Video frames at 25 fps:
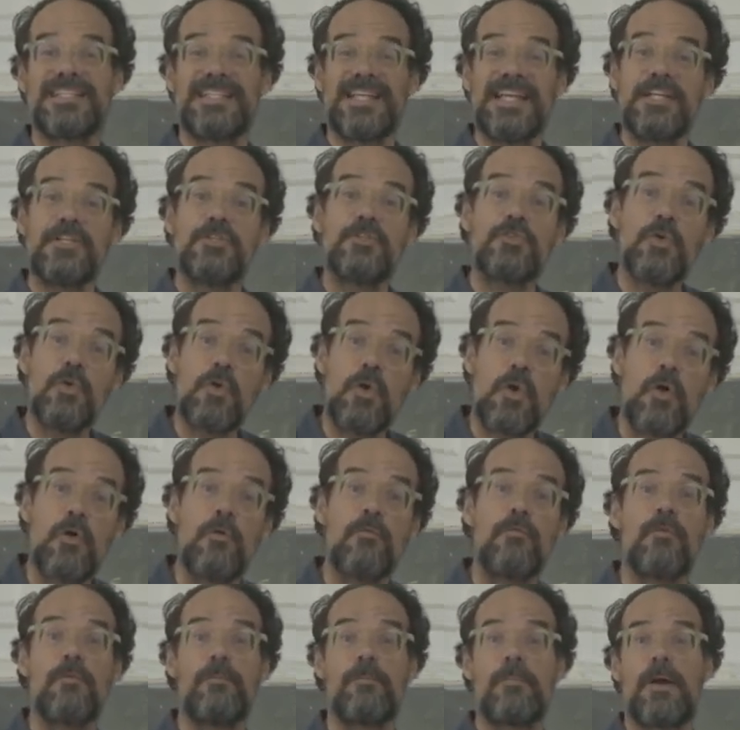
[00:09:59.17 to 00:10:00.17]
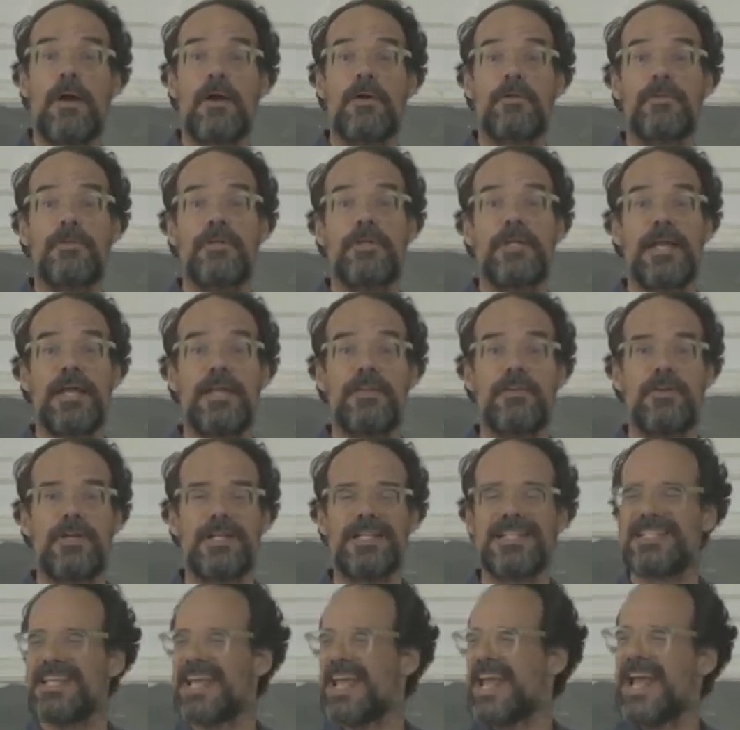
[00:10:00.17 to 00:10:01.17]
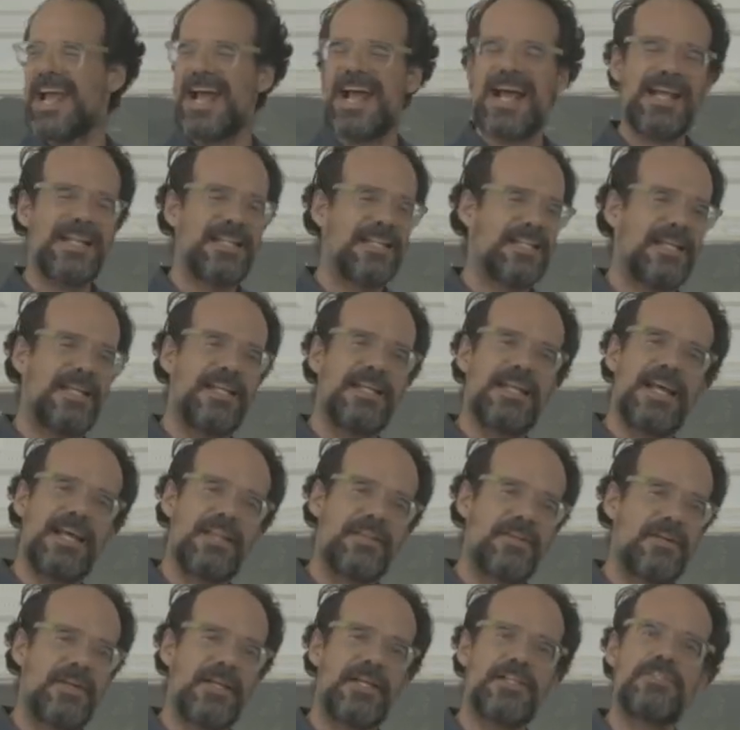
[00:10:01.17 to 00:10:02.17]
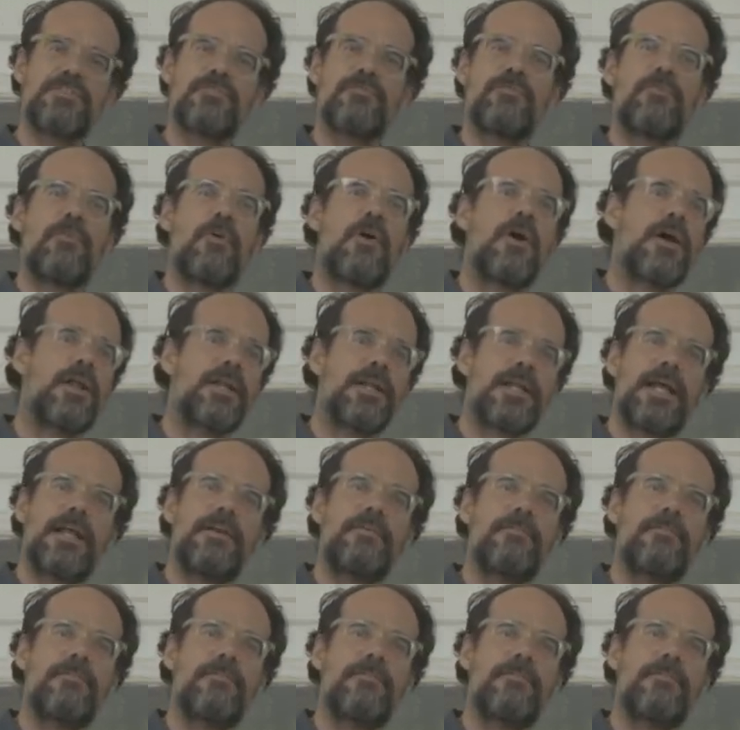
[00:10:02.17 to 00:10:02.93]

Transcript: They took over part of the Netherlands, and the Netherlands fought and